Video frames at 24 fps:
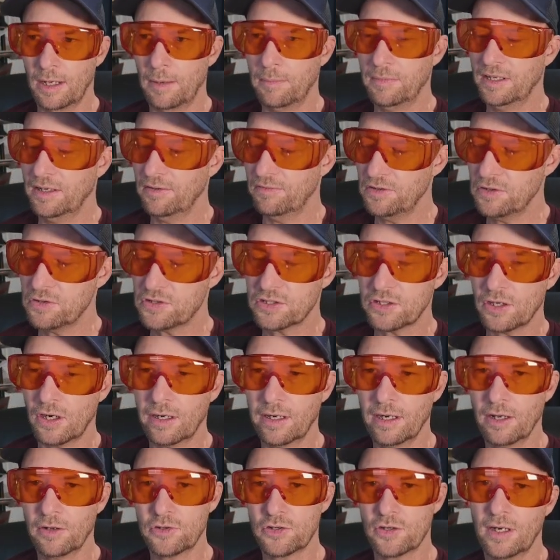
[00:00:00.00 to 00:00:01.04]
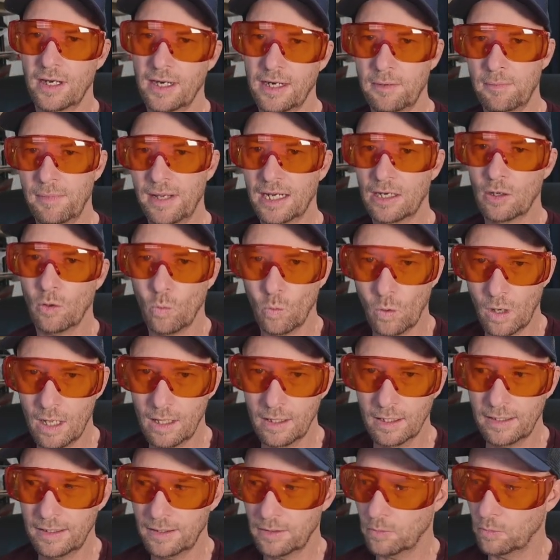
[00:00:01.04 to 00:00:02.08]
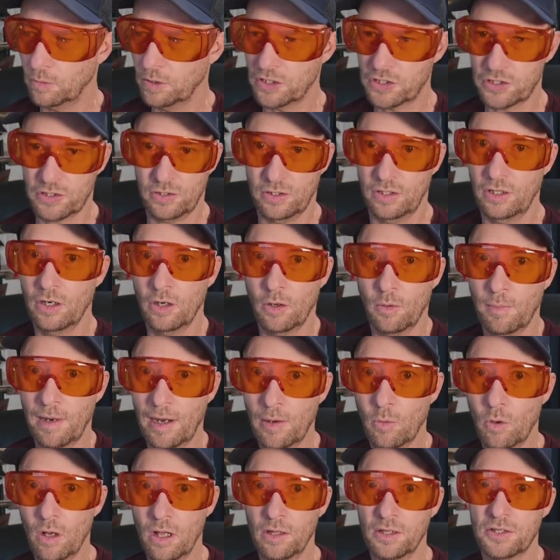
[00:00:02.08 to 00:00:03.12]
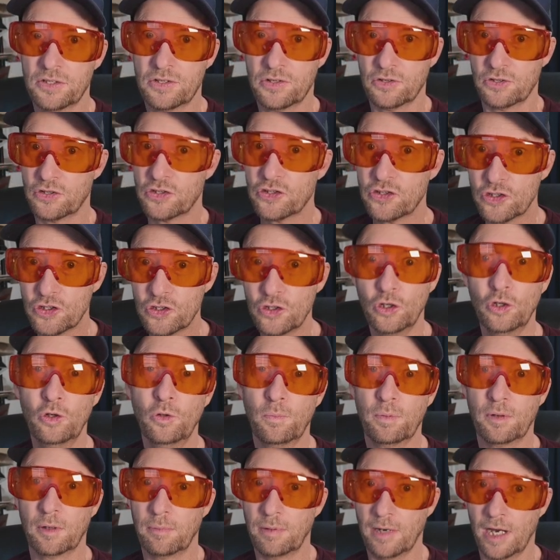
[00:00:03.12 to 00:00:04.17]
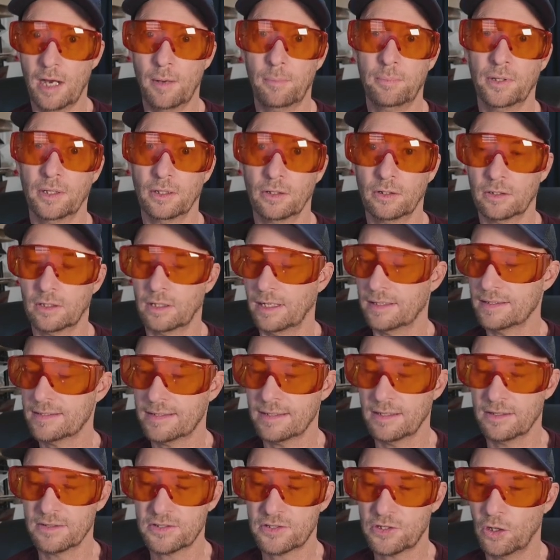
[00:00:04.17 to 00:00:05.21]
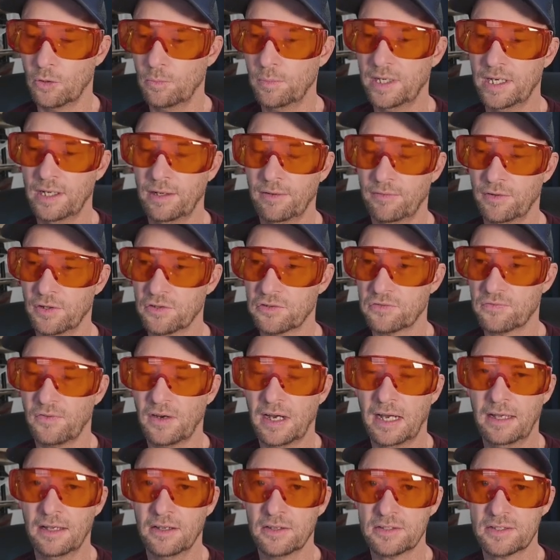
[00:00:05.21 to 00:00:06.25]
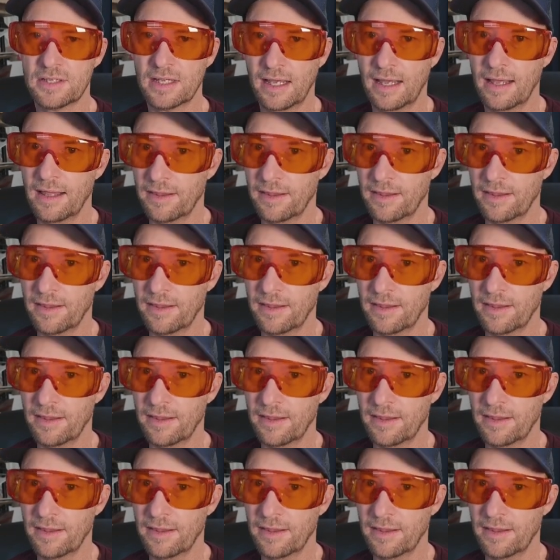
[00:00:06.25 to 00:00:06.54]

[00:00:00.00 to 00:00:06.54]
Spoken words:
I mean, if you start out trying to make a wallet, which, my wallets are super popular. I sell so many of those files.